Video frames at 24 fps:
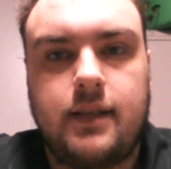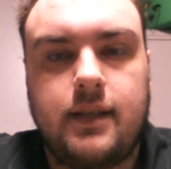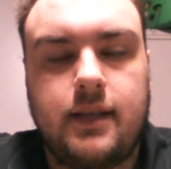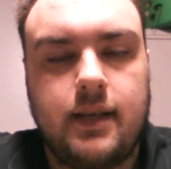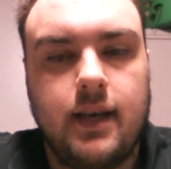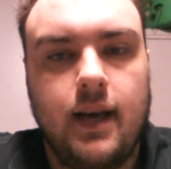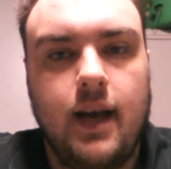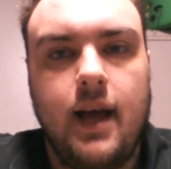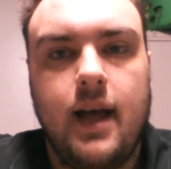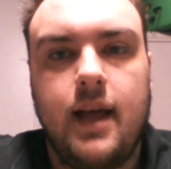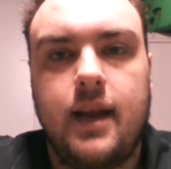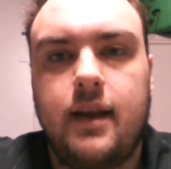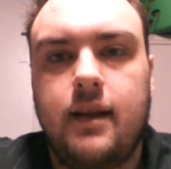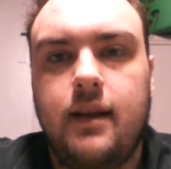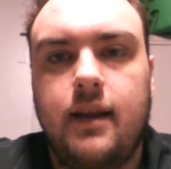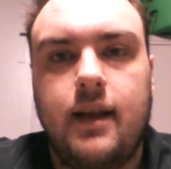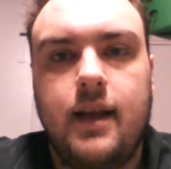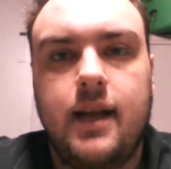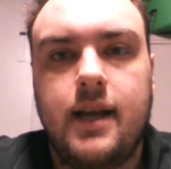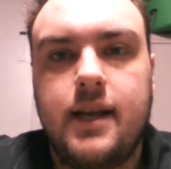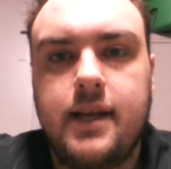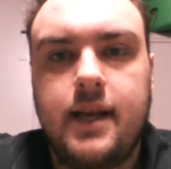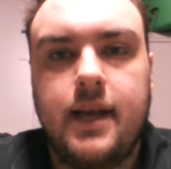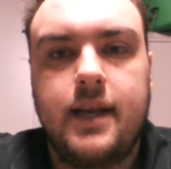God,
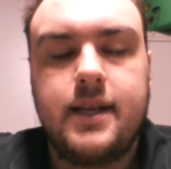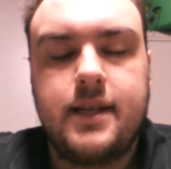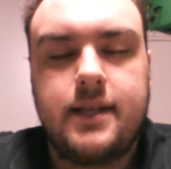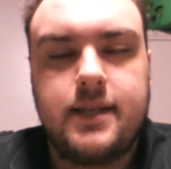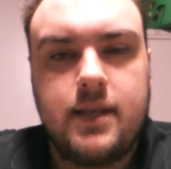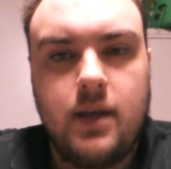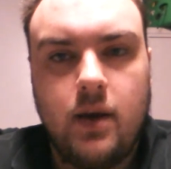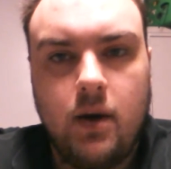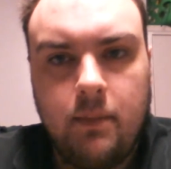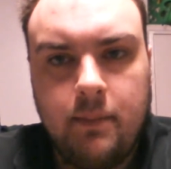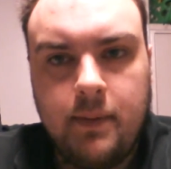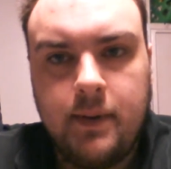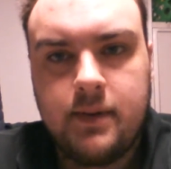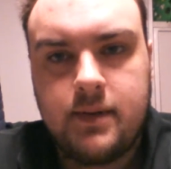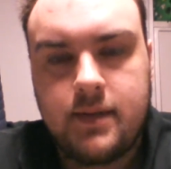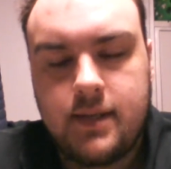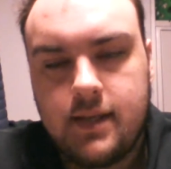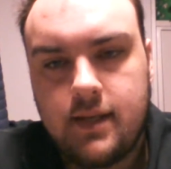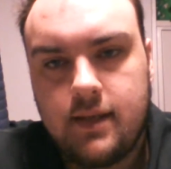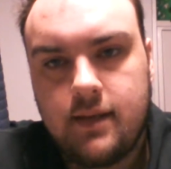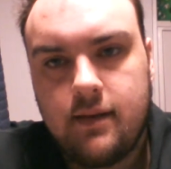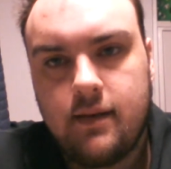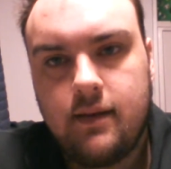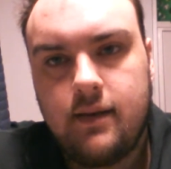it
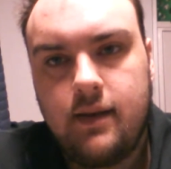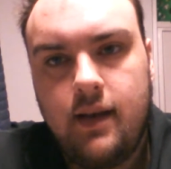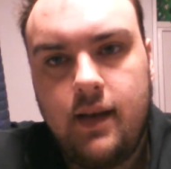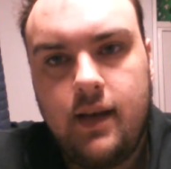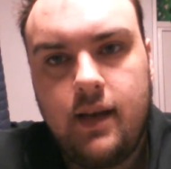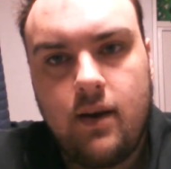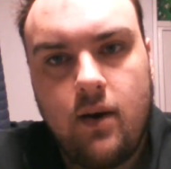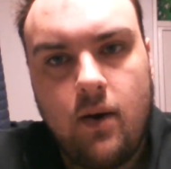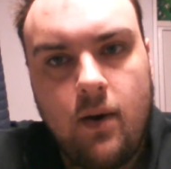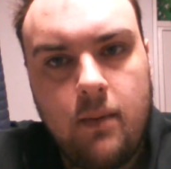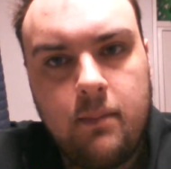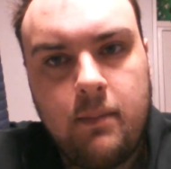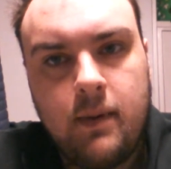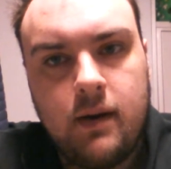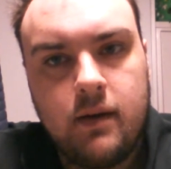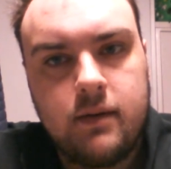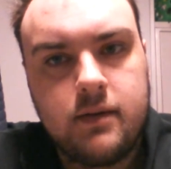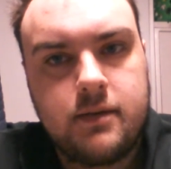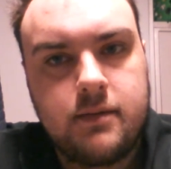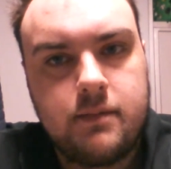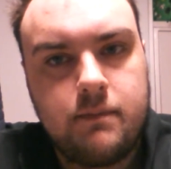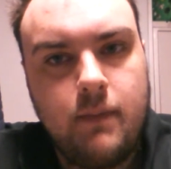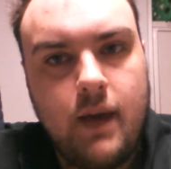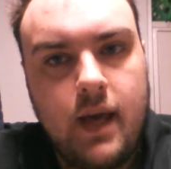
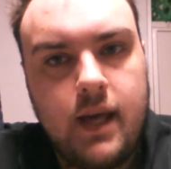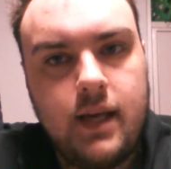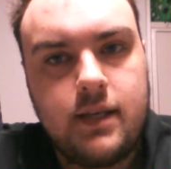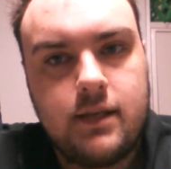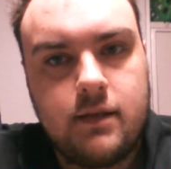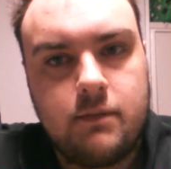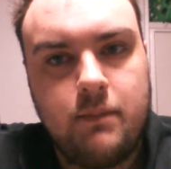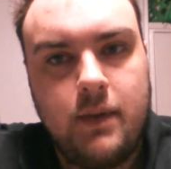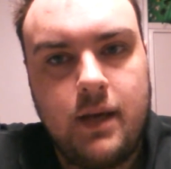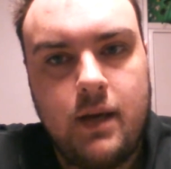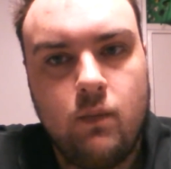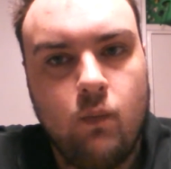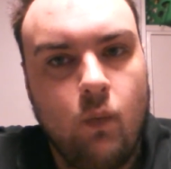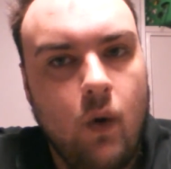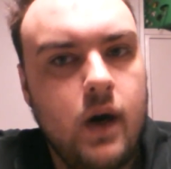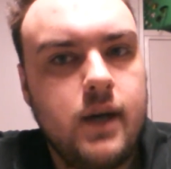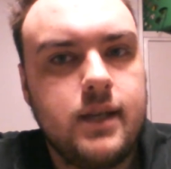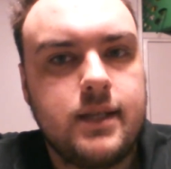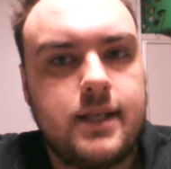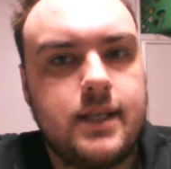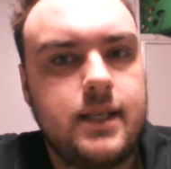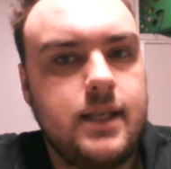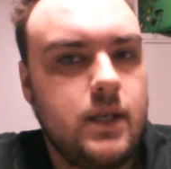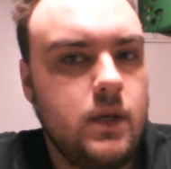almost makes me
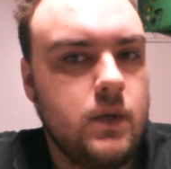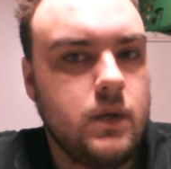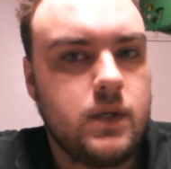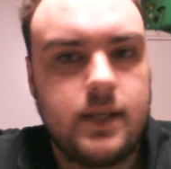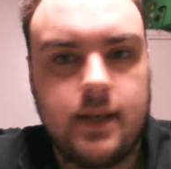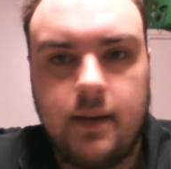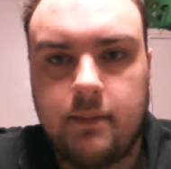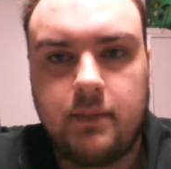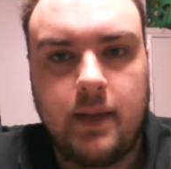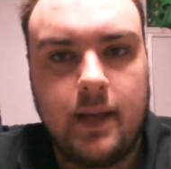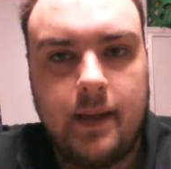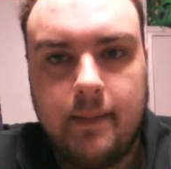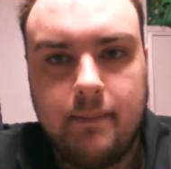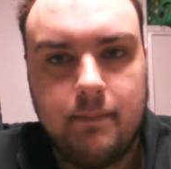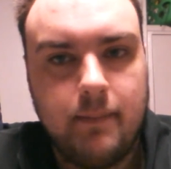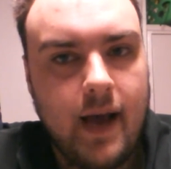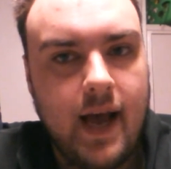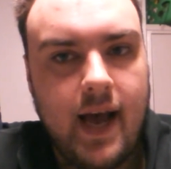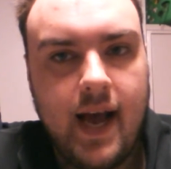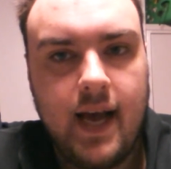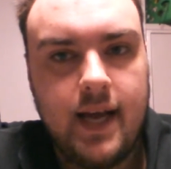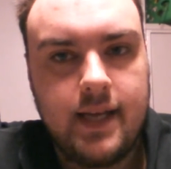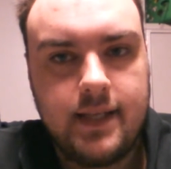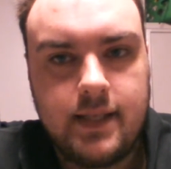want to do something
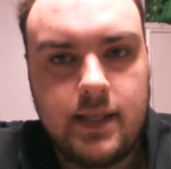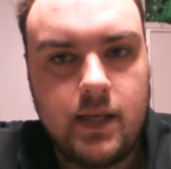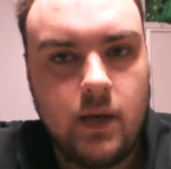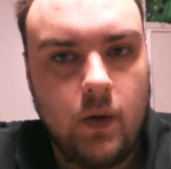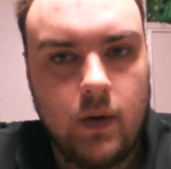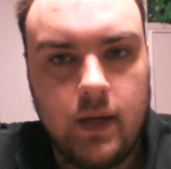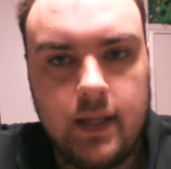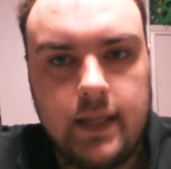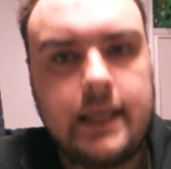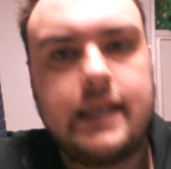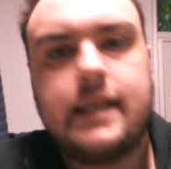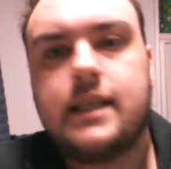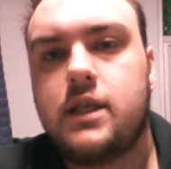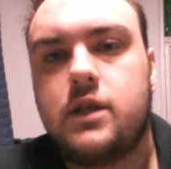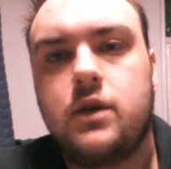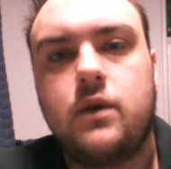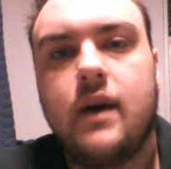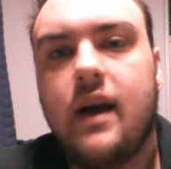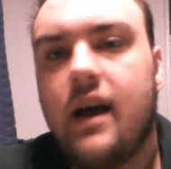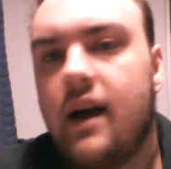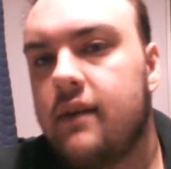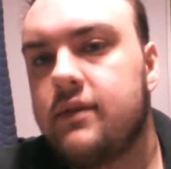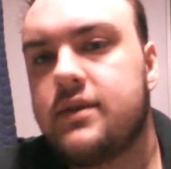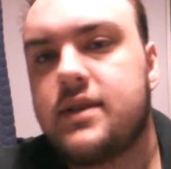bad. So at least you
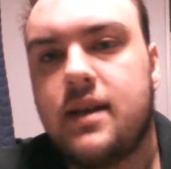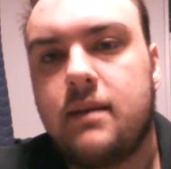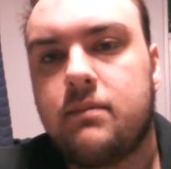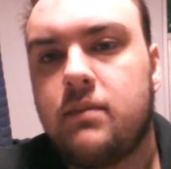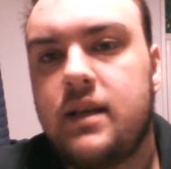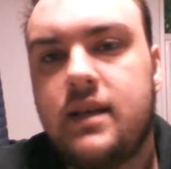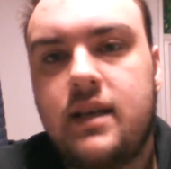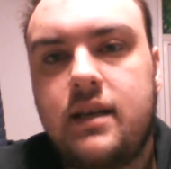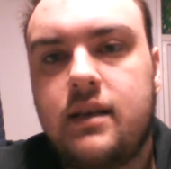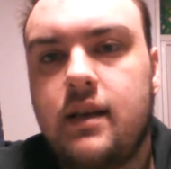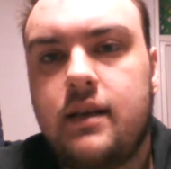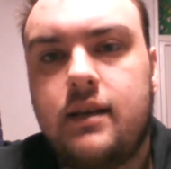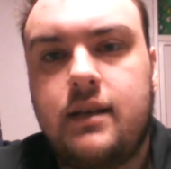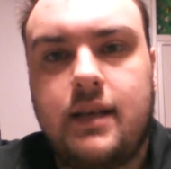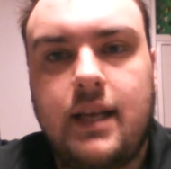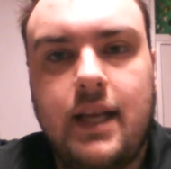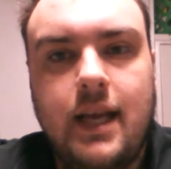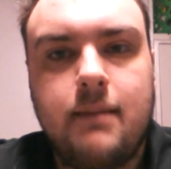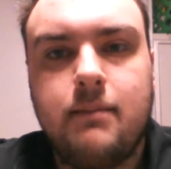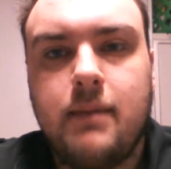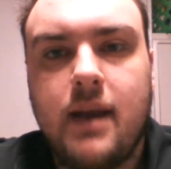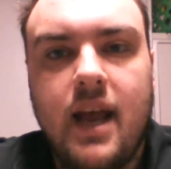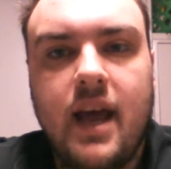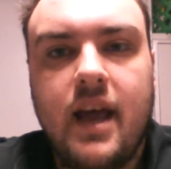have something to
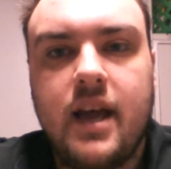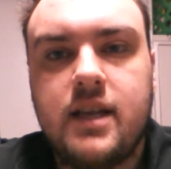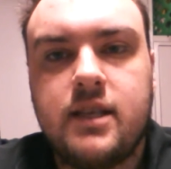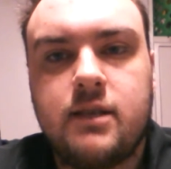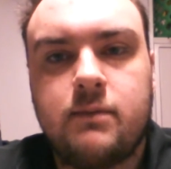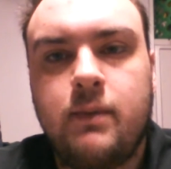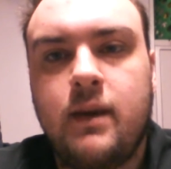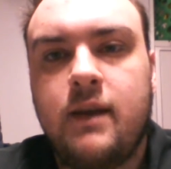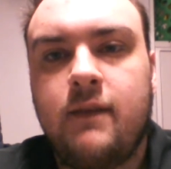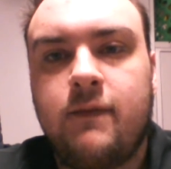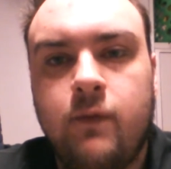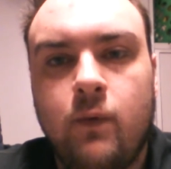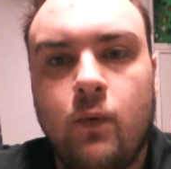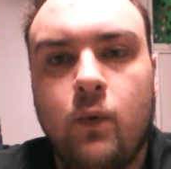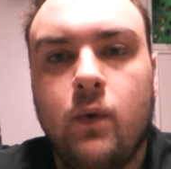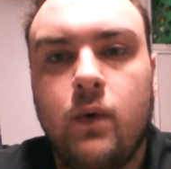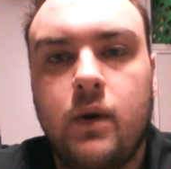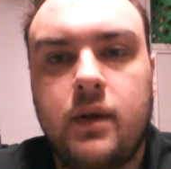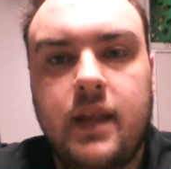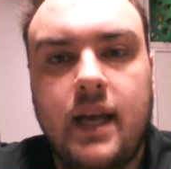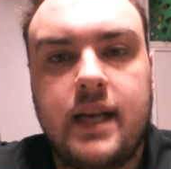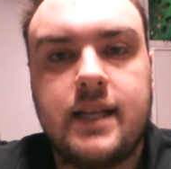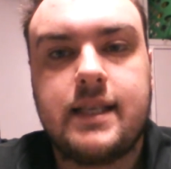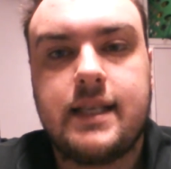demonize me
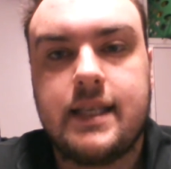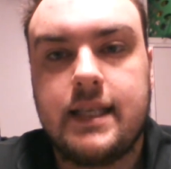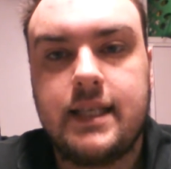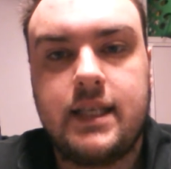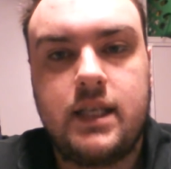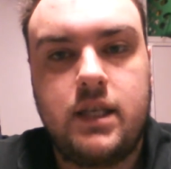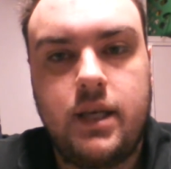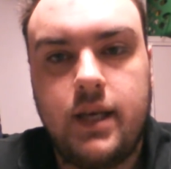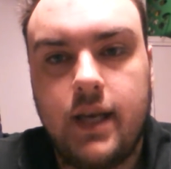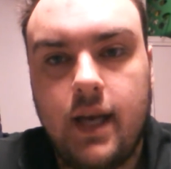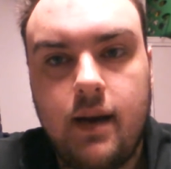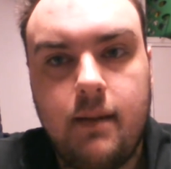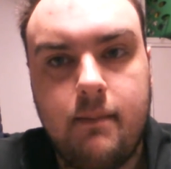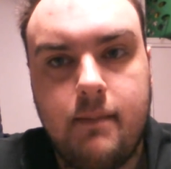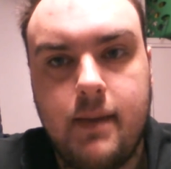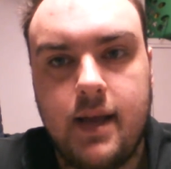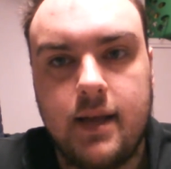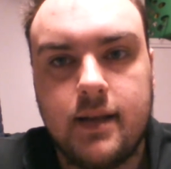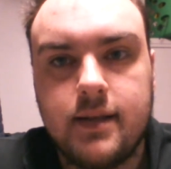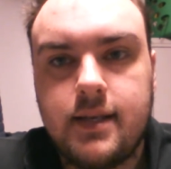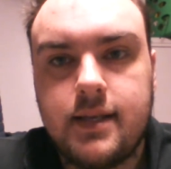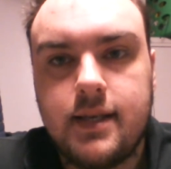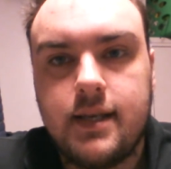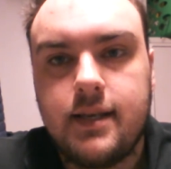for that's
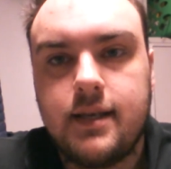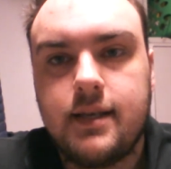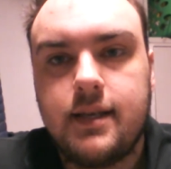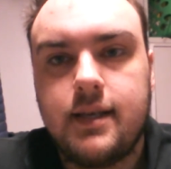legitimate.